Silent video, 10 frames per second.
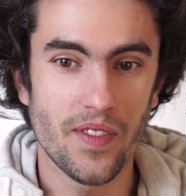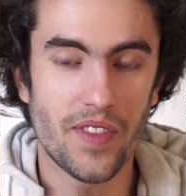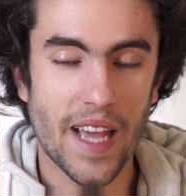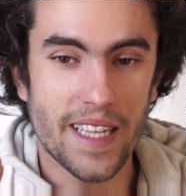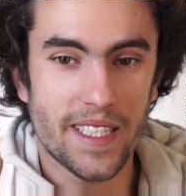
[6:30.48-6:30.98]

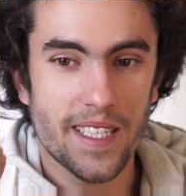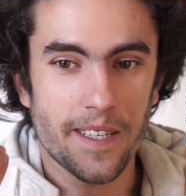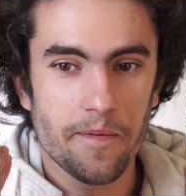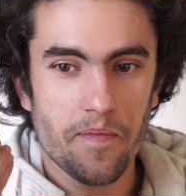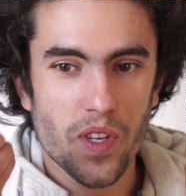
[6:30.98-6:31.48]
that
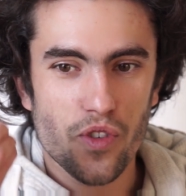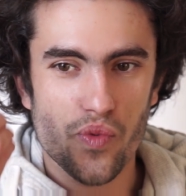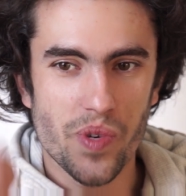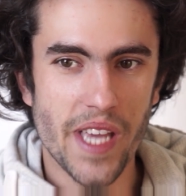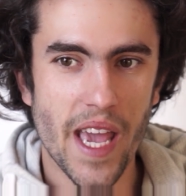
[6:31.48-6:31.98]

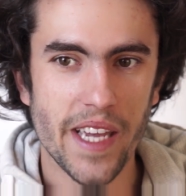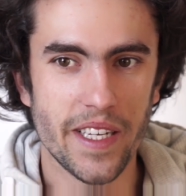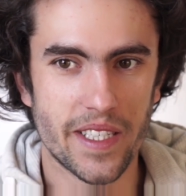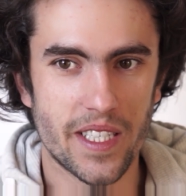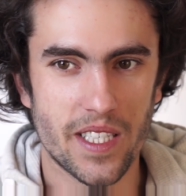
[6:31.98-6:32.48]

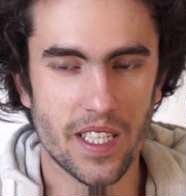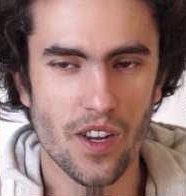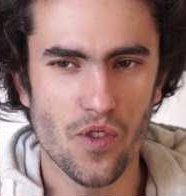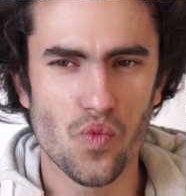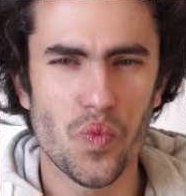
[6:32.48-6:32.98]
creates
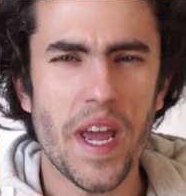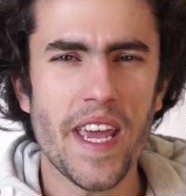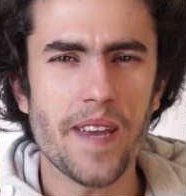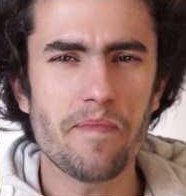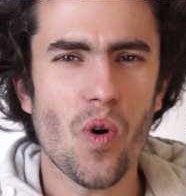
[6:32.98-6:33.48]

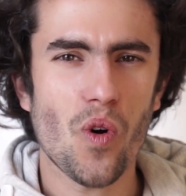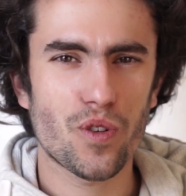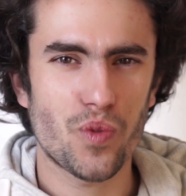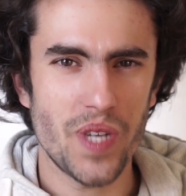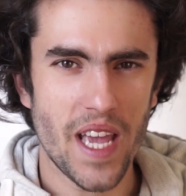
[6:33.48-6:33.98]
way
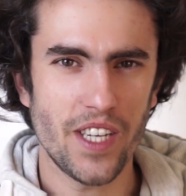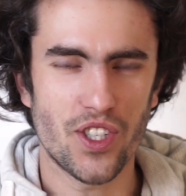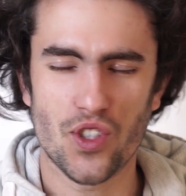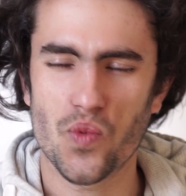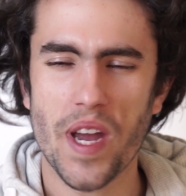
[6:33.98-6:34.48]
more
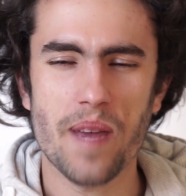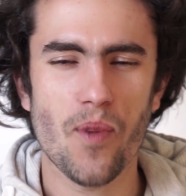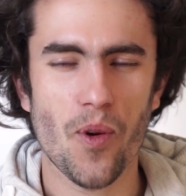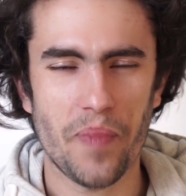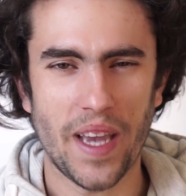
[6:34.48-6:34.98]
creations, way
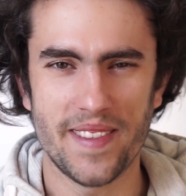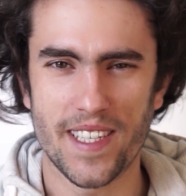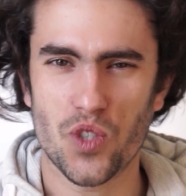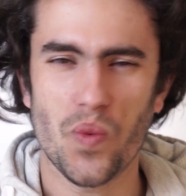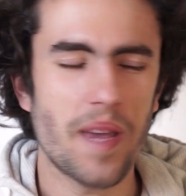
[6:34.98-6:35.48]
more
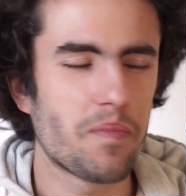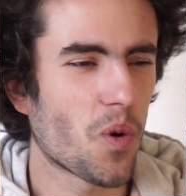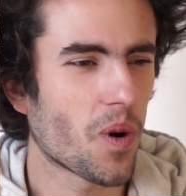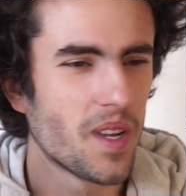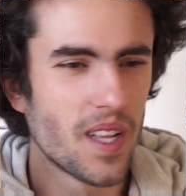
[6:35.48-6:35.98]
paintings, way
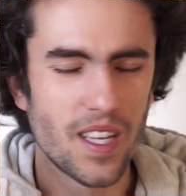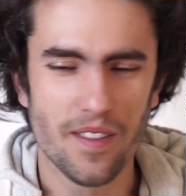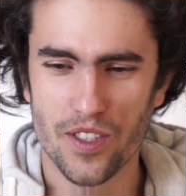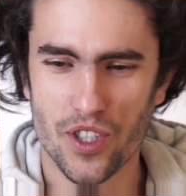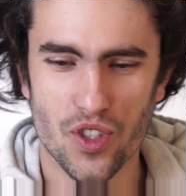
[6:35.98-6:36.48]
more
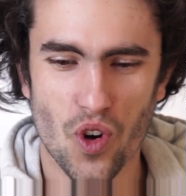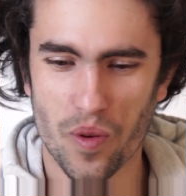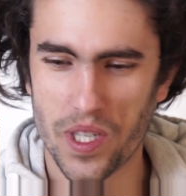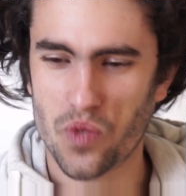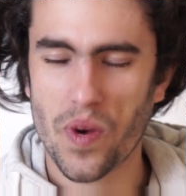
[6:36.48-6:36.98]

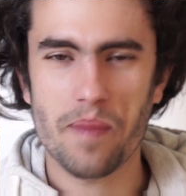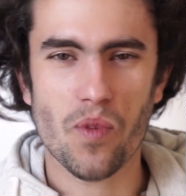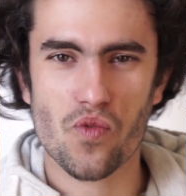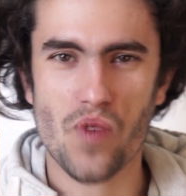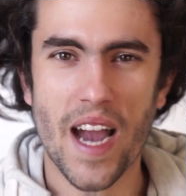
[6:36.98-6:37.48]
stories, way
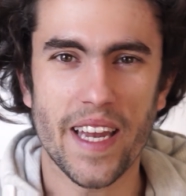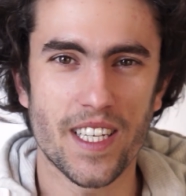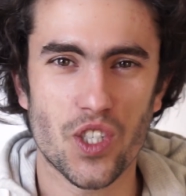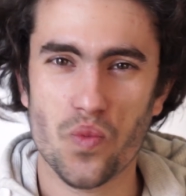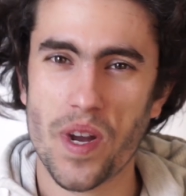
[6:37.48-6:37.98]
more
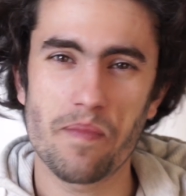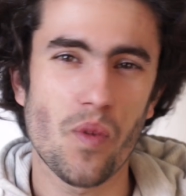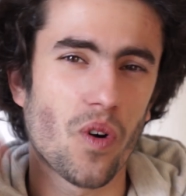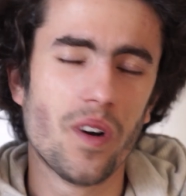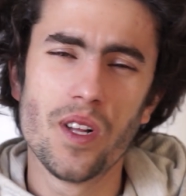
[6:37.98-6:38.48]
writings, way
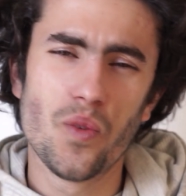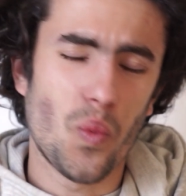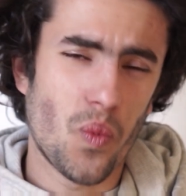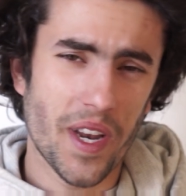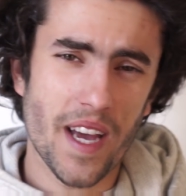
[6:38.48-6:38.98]
more
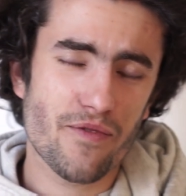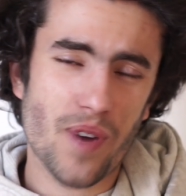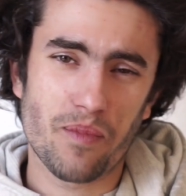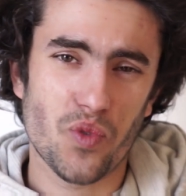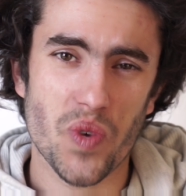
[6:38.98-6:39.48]

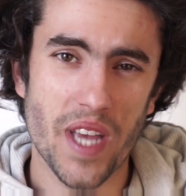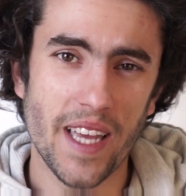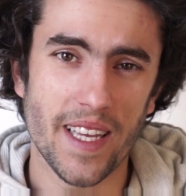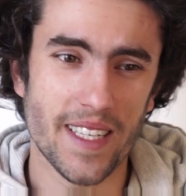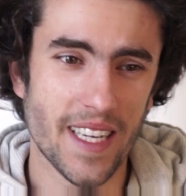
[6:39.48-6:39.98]
whatever I'm
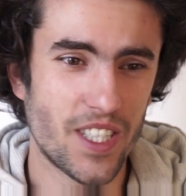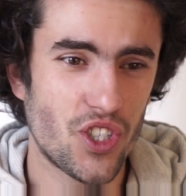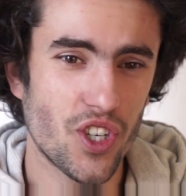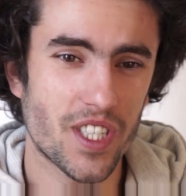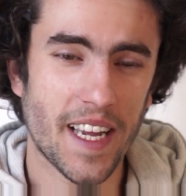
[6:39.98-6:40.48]
creating. It's
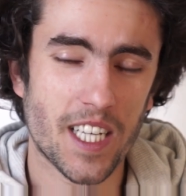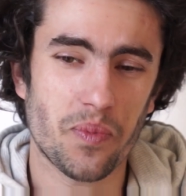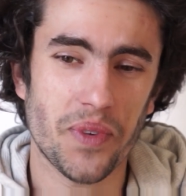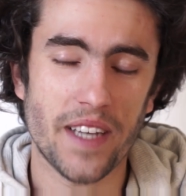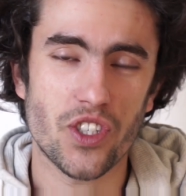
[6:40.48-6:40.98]
just
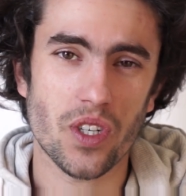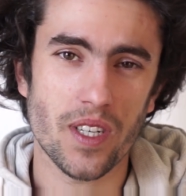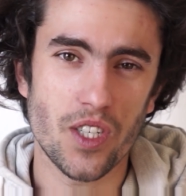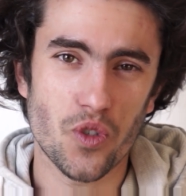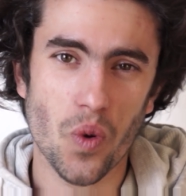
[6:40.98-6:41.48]

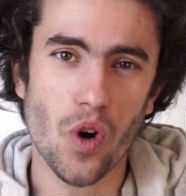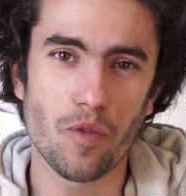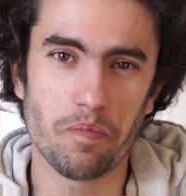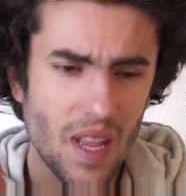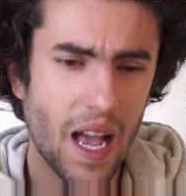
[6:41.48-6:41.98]
exponentially
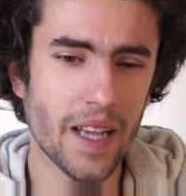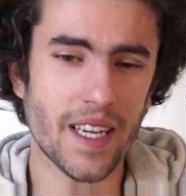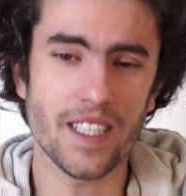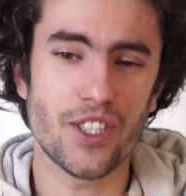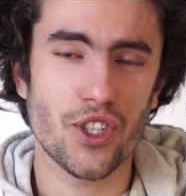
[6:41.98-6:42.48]
grown. I
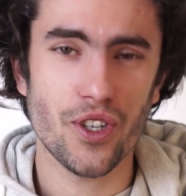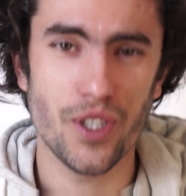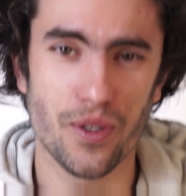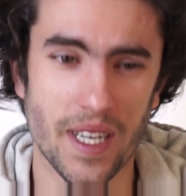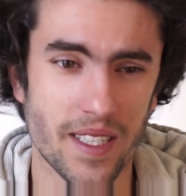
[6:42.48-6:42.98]
can assure
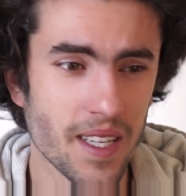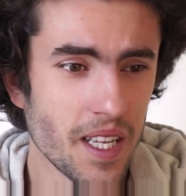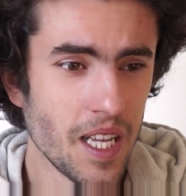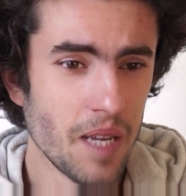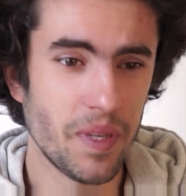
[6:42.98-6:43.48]
you that
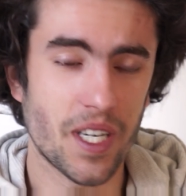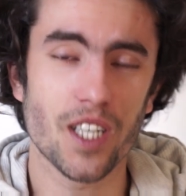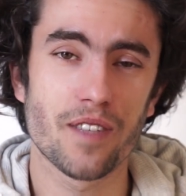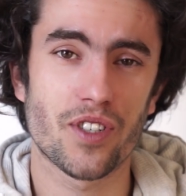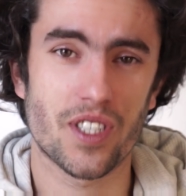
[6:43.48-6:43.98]

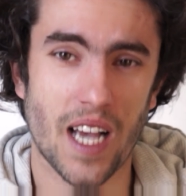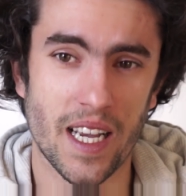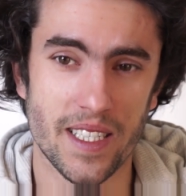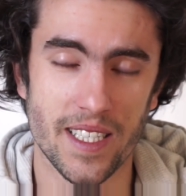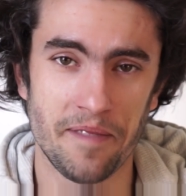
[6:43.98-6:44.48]
because of
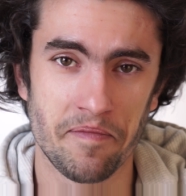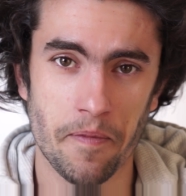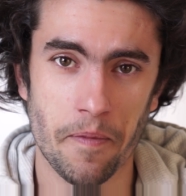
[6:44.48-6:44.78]
society,